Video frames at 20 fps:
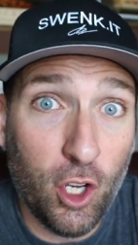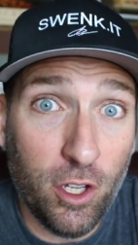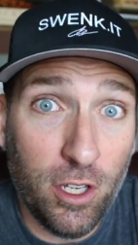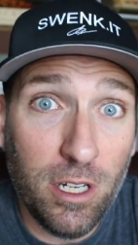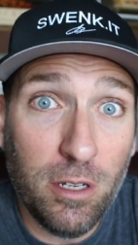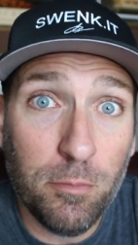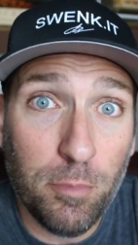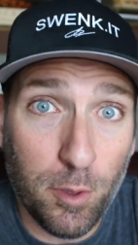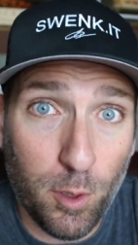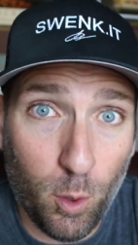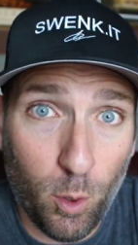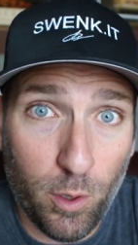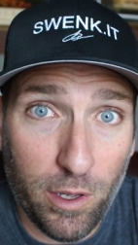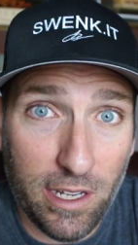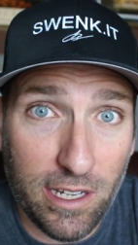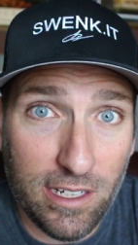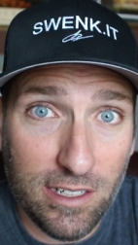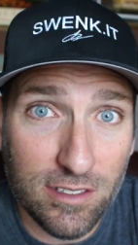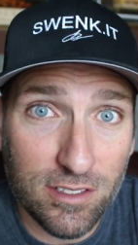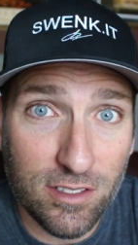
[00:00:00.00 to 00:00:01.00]
good
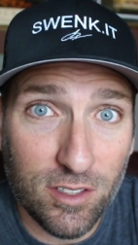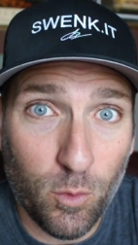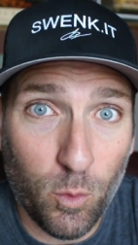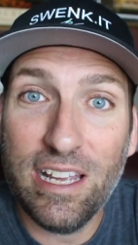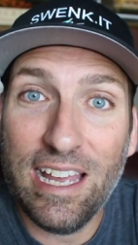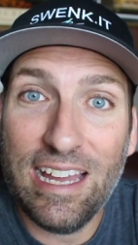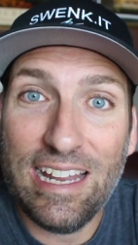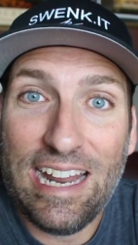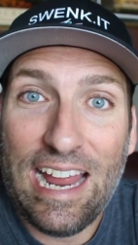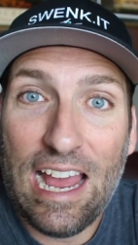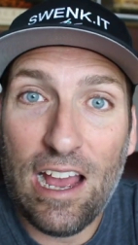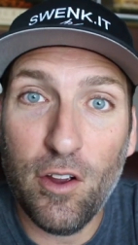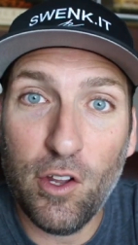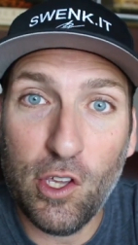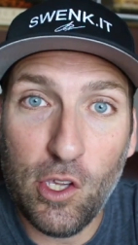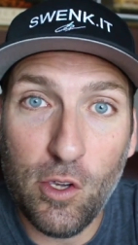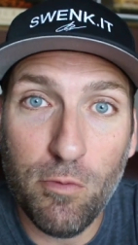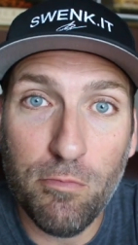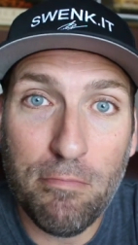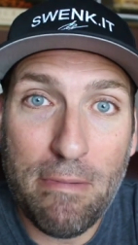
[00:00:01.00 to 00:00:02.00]
employees look at how
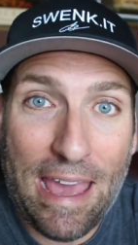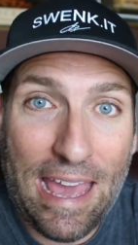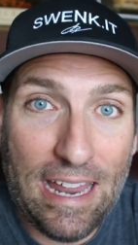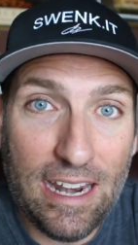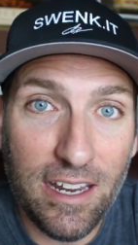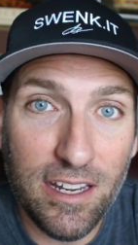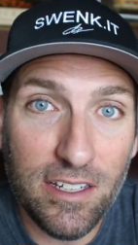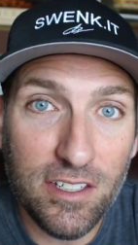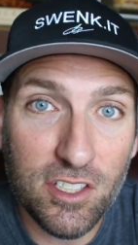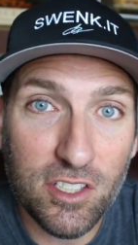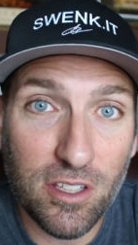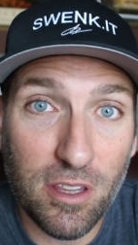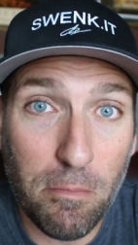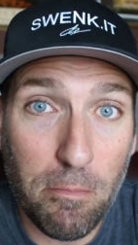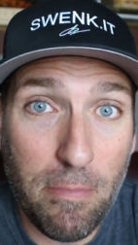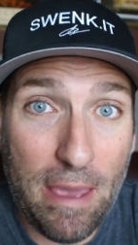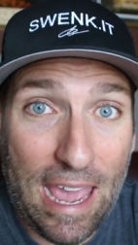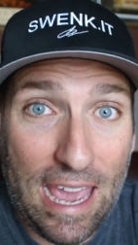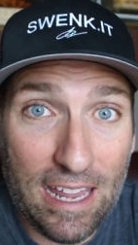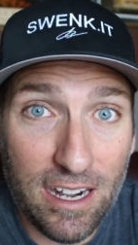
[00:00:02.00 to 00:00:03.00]
you manage the
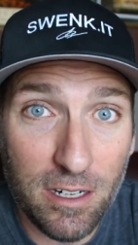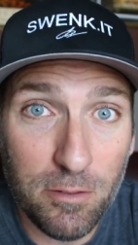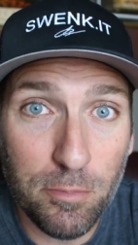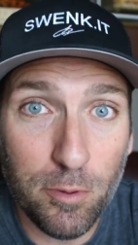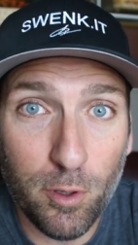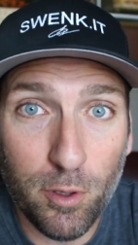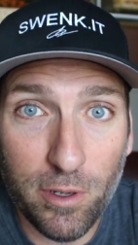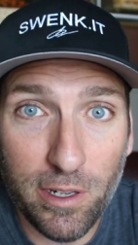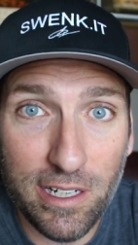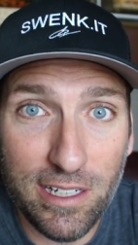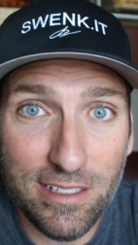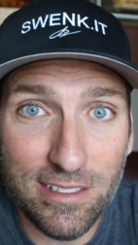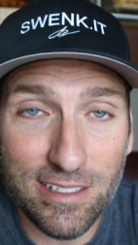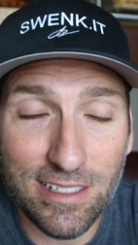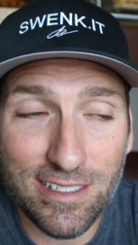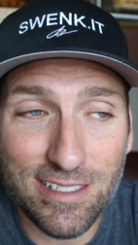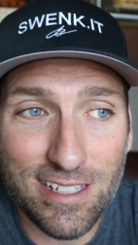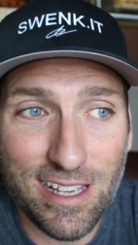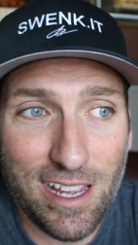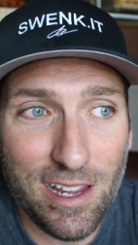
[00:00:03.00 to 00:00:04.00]
bad employees
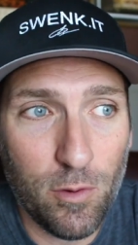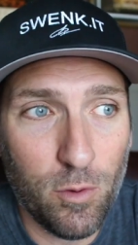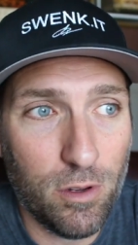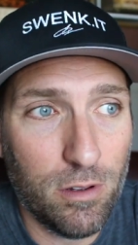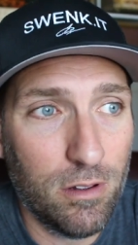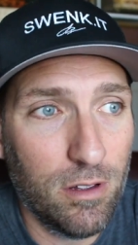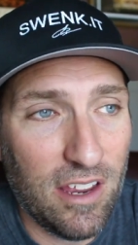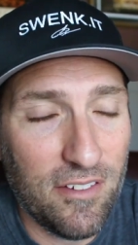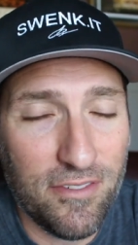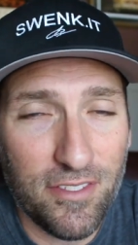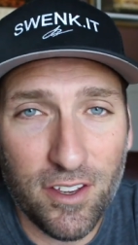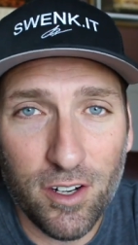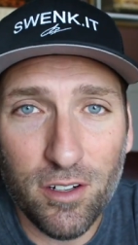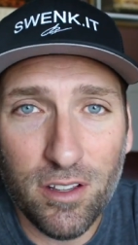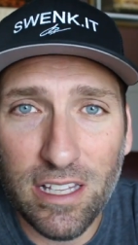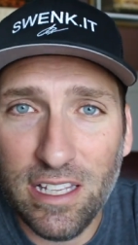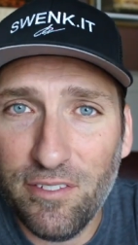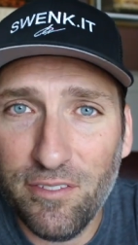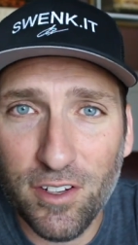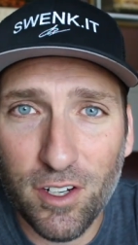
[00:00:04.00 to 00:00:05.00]
and say, well, if they're
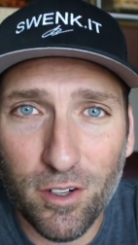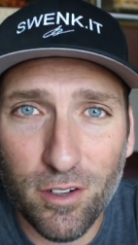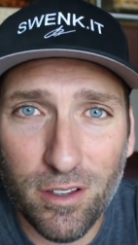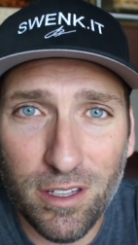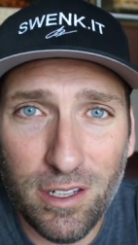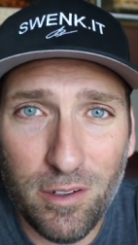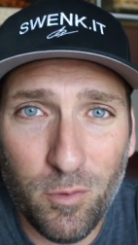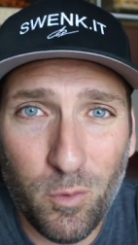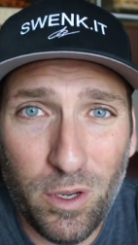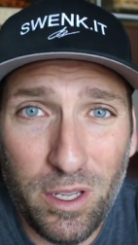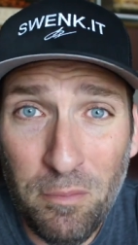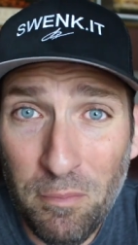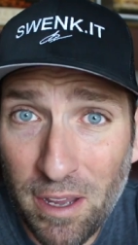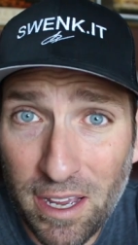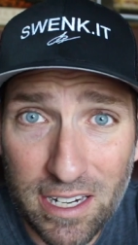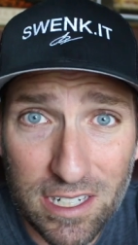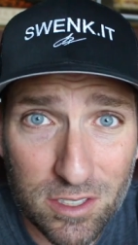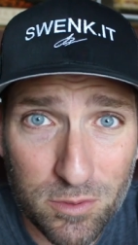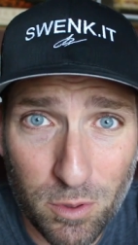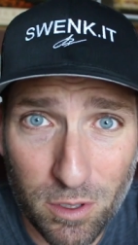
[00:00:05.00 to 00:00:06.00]
leaving early, we
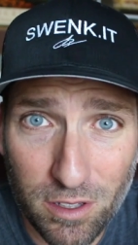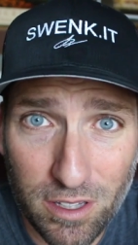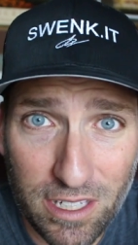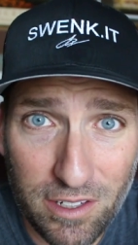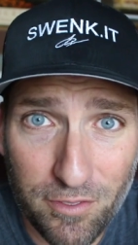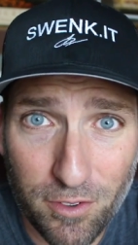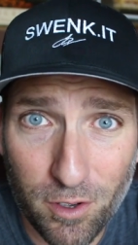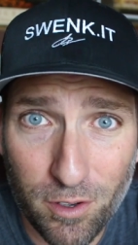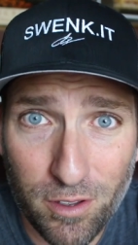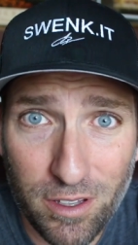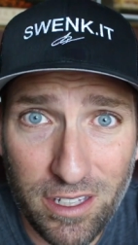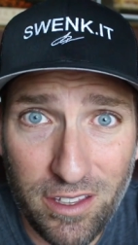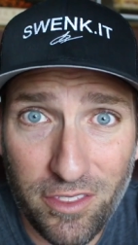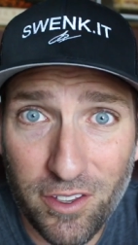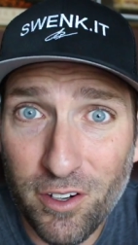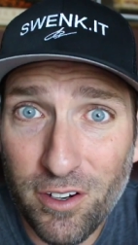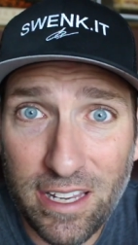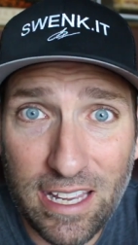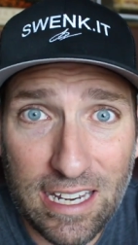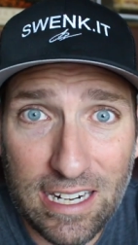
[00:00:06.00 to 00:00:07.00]
might as well leave early.
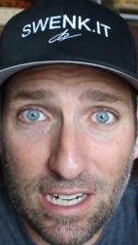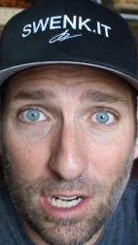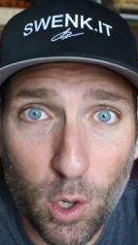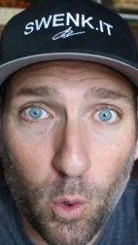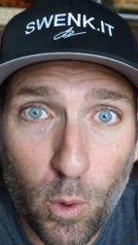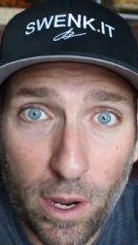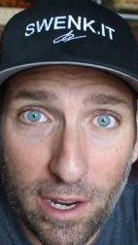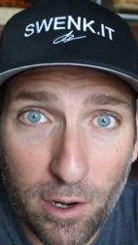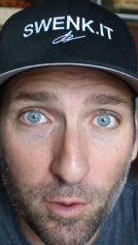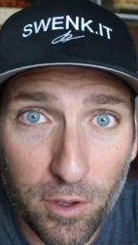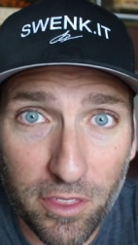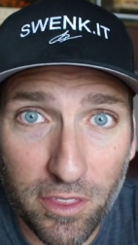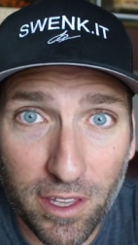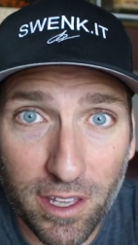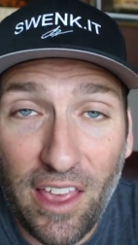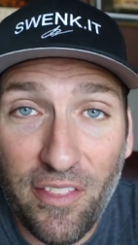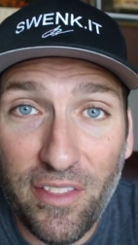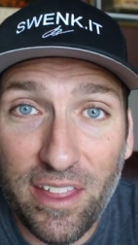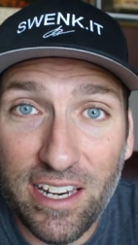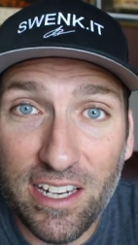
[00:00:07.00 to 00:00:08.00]
They're getting away with it.
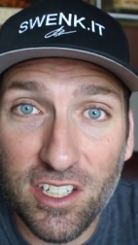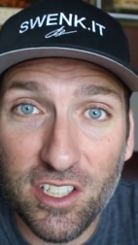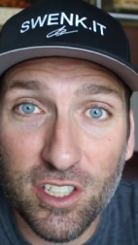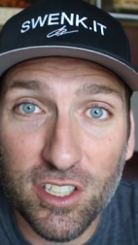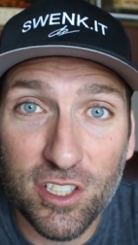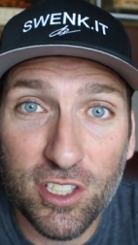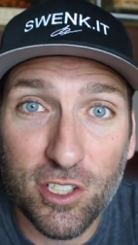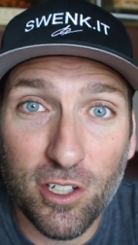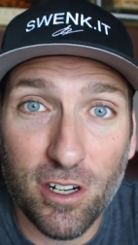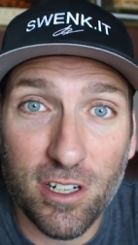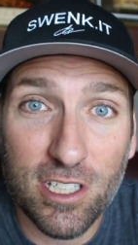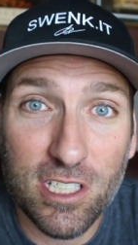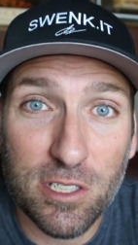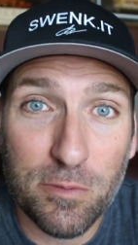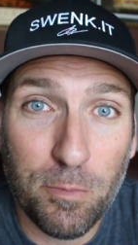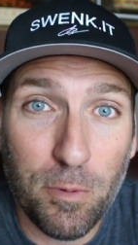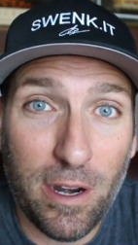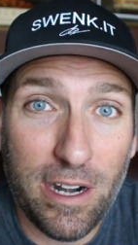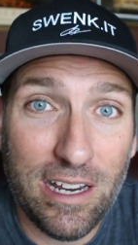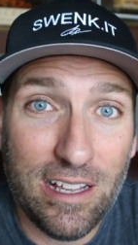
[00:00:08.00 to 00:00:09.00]
And then it just starts
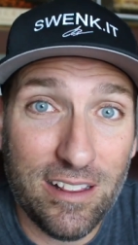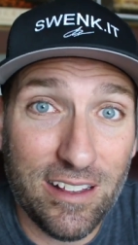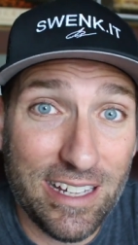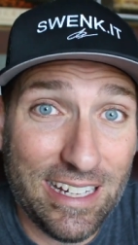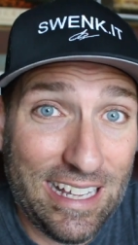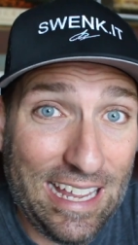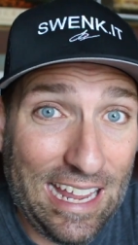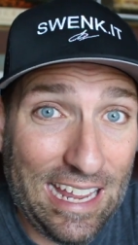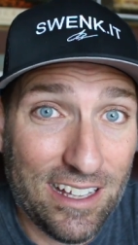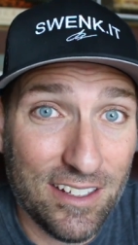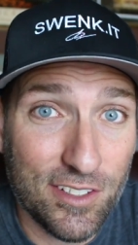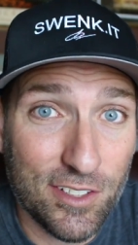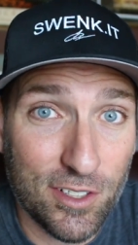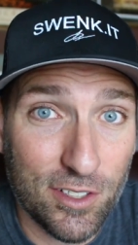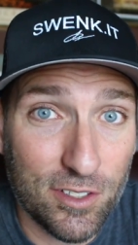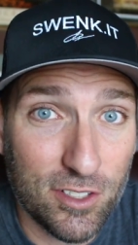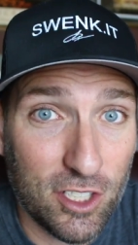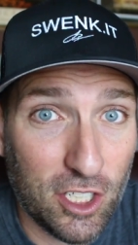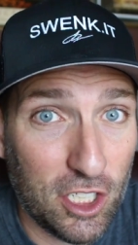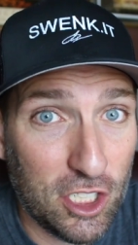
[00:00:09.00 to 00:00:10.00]
spreading like
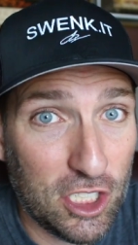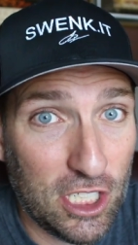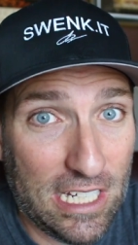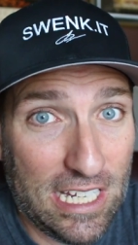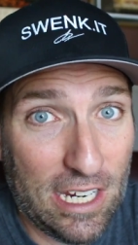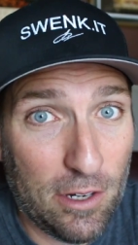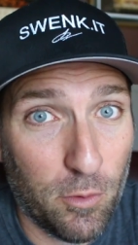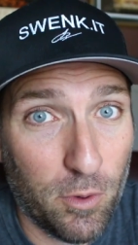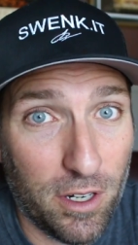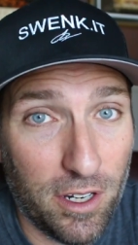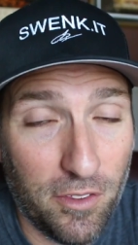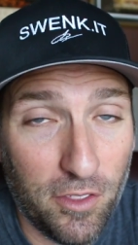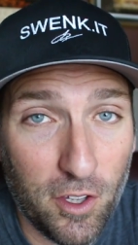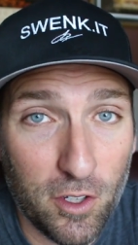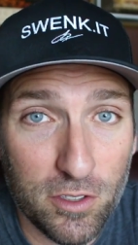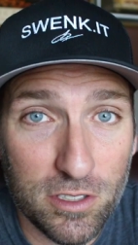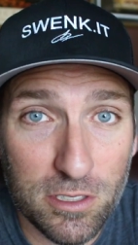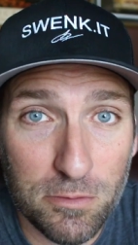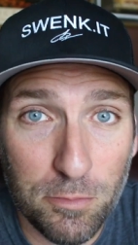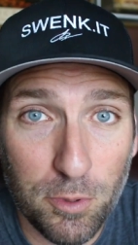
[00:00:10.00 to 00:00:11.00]
cancer. So you should get rid of
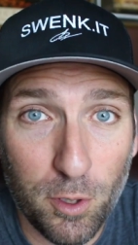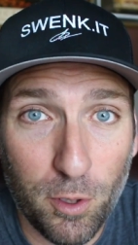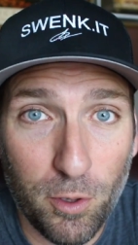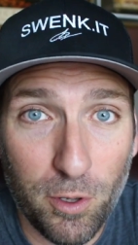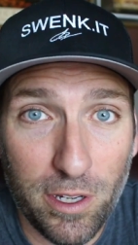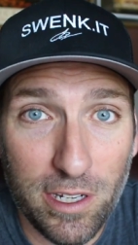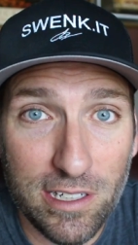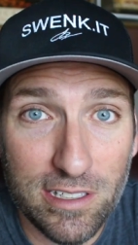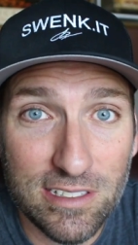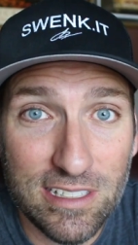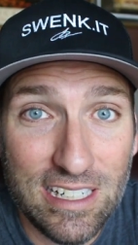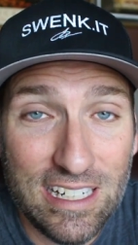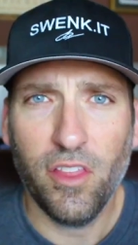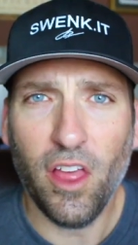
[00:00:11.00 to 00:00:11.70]
those employees.